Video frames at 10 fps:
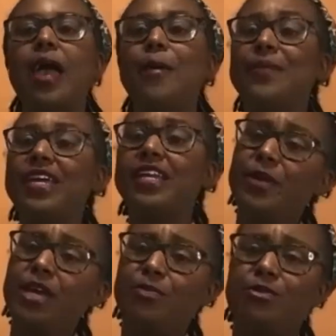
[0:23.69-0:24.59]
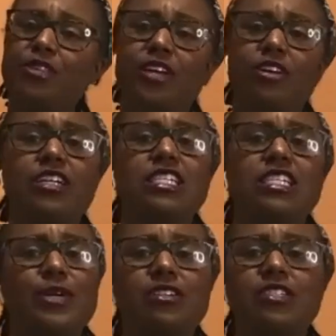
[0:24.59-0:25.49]
and many people that are
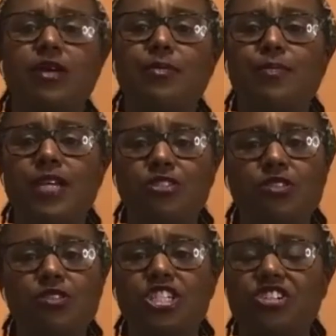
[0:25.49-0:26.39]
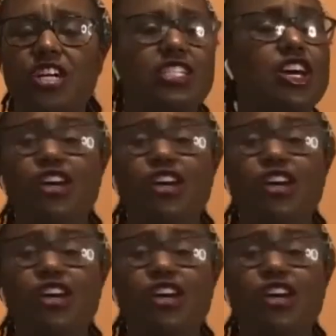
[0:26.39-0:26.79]
experiencing mental distress